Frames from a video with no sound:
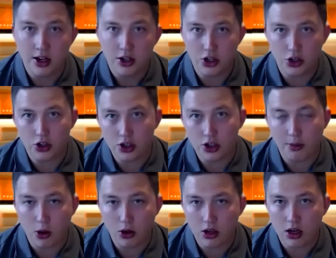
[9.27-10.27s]
Should you start
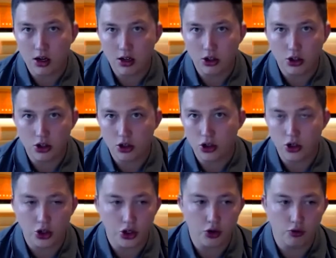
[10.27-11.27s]
a podcast?
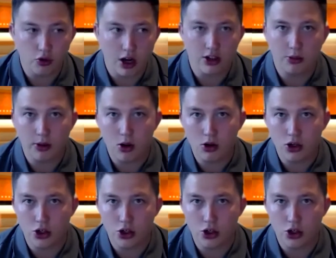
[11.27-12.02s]
Should you write a blog?